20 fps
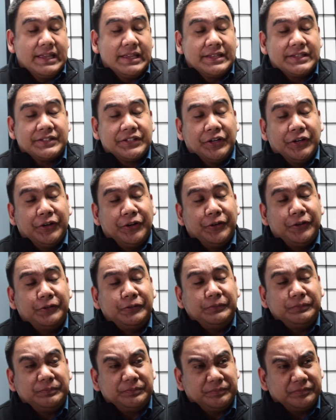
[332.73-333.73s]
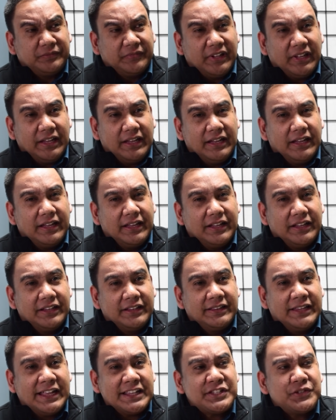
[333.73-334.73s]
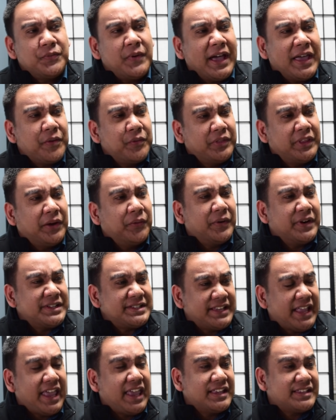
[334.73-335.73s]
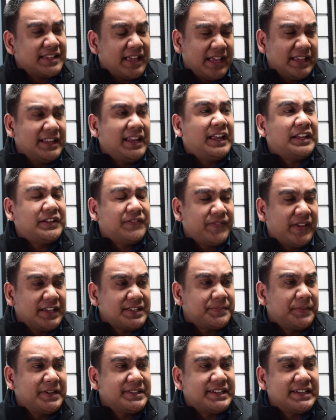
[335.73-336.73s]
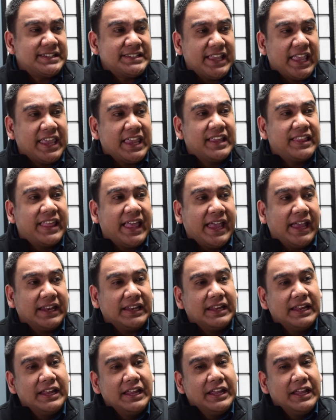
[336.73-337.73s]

So that's why they were saying, so a lot of experts are saying that